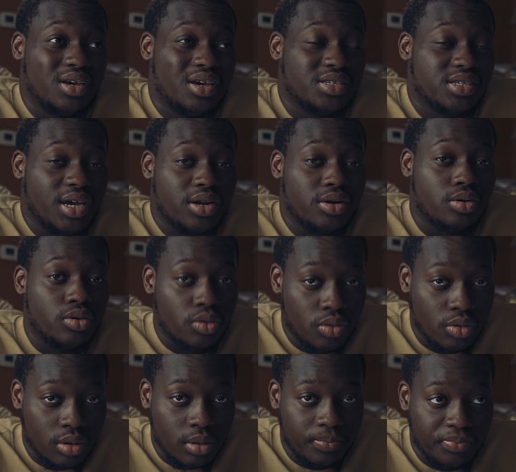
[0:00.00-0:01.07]
It's kind of
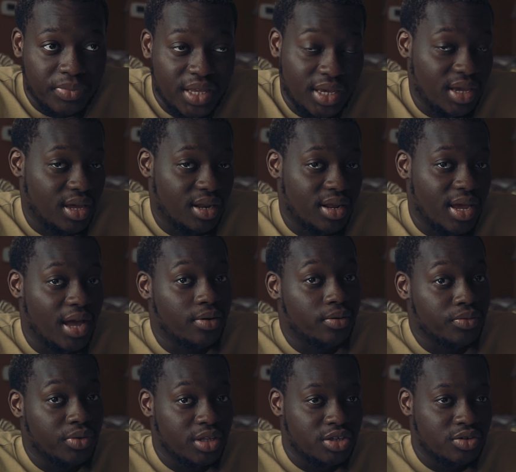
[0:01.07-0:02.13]
cool. Again, I
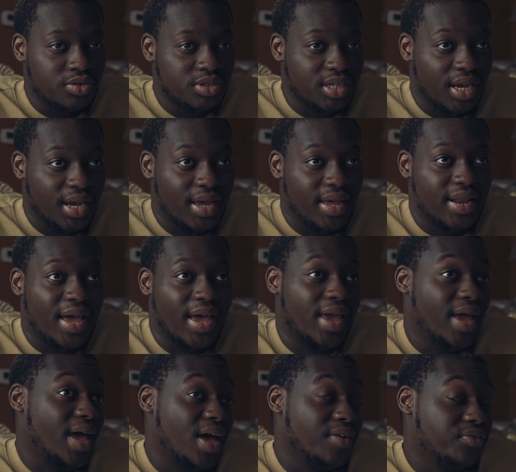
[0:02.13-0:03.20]
don't really use that, and I
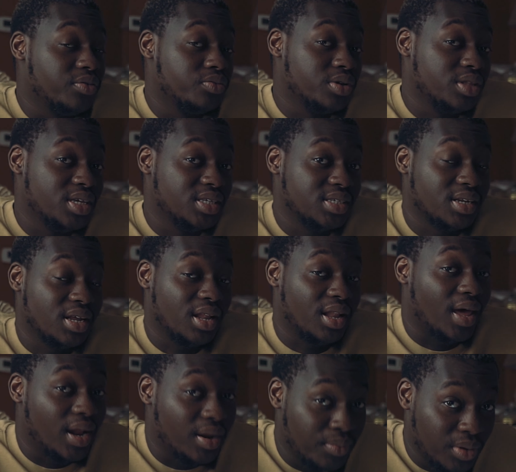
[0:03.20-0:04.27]
haven't really seen a
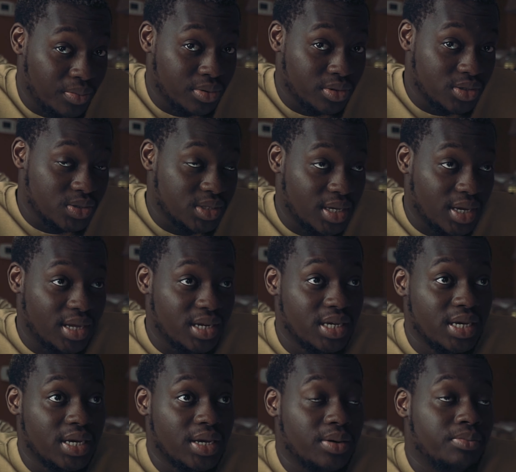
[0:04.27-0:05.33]
lot of people use that,
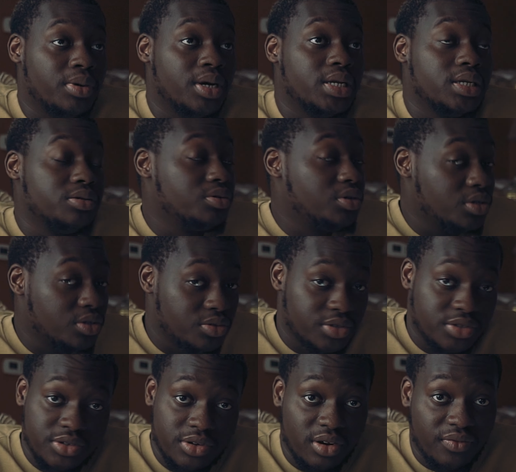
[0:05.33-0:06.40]
but you could use
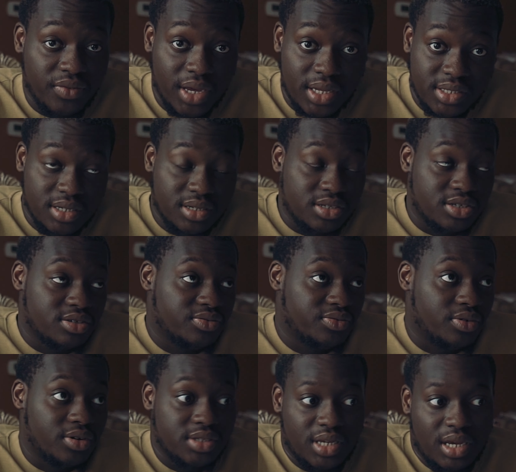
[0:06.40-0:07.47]
it to your advantage.
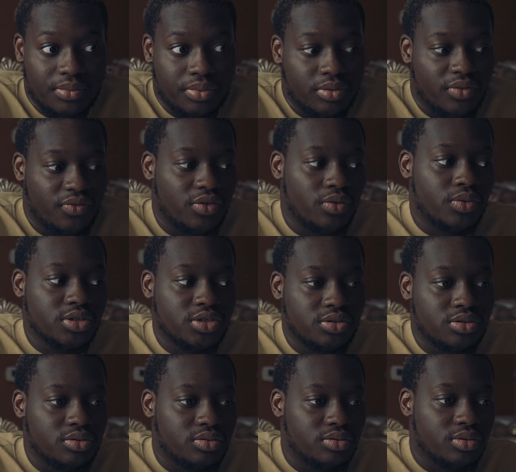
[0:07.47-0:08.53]
For example, if you want
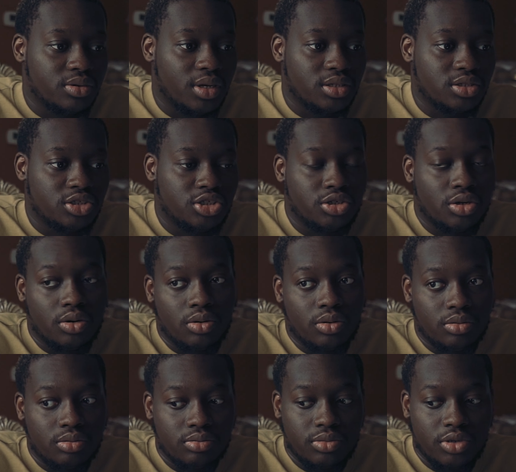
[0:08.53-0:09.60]
to
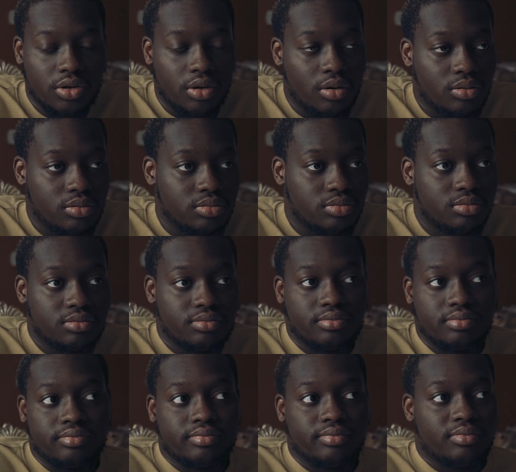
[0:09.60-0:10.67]
show, you know,
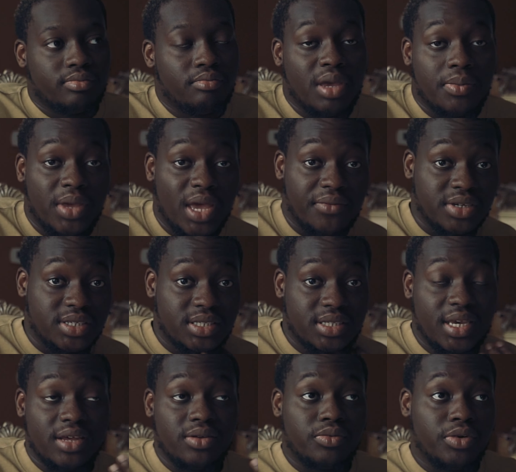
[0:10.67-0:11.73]
maybe have a
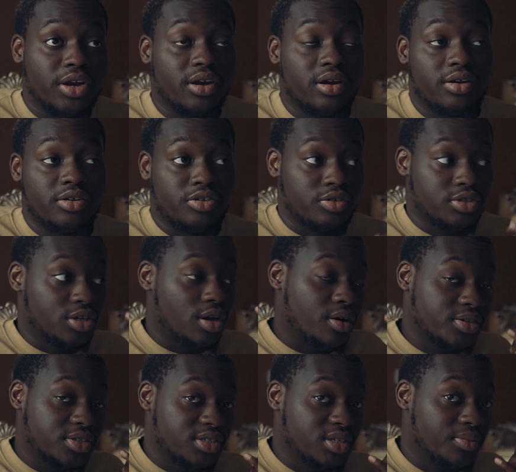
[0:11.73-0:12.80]
skit where you're
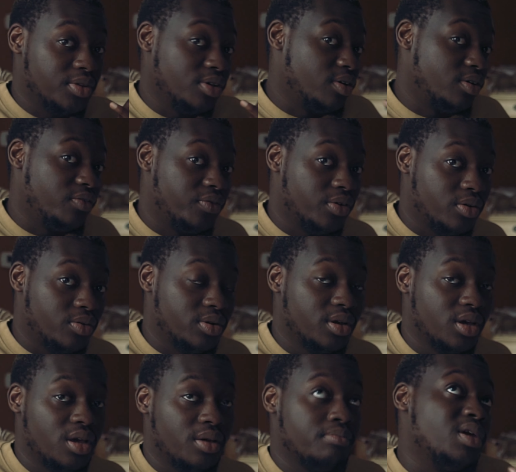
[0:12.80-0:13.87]
talking to somebody on the phone,
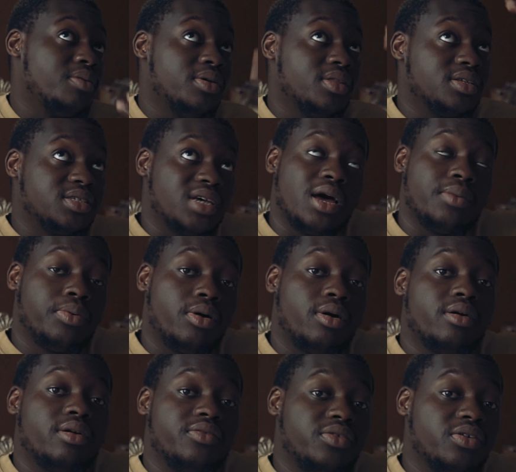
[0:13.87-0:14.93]
maybe the top
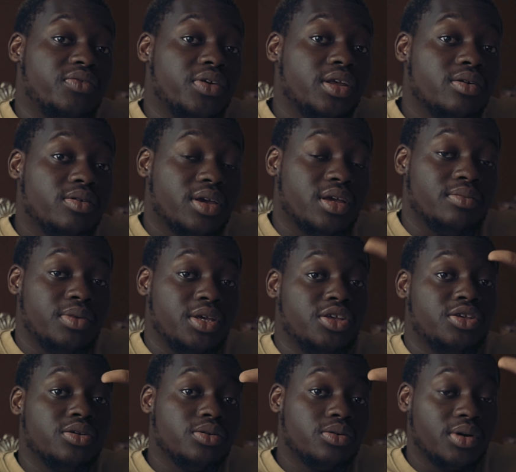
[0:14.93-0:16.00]
part of your video can be
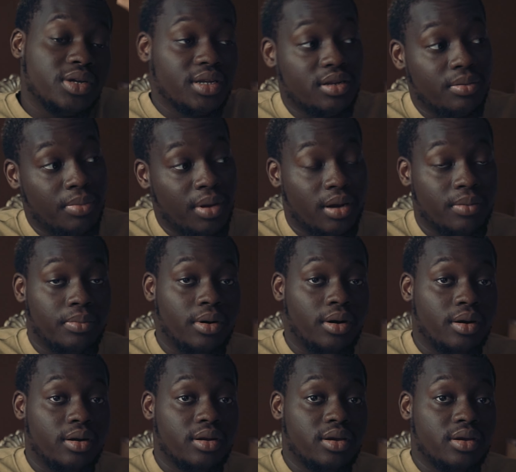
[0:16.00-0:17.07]
you, and then the bottom
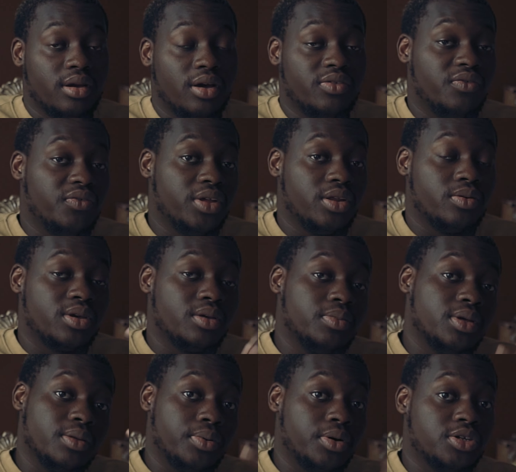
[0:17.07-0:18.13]
part of the video can
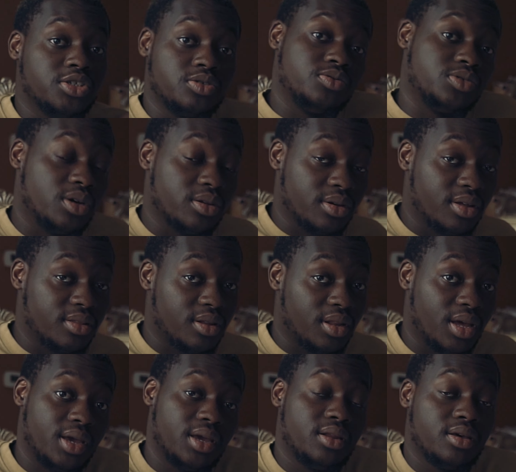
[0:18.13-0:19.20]
be the person who's on the other
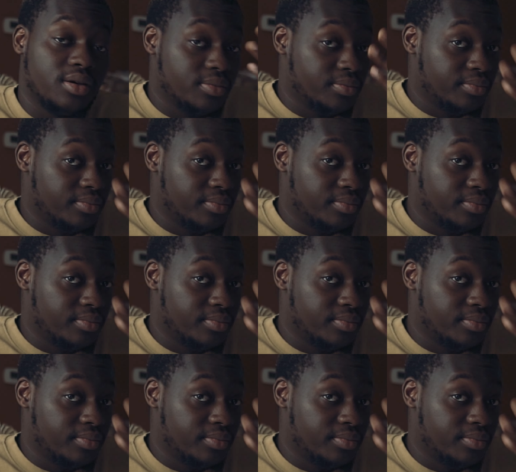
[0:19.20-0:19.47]
line.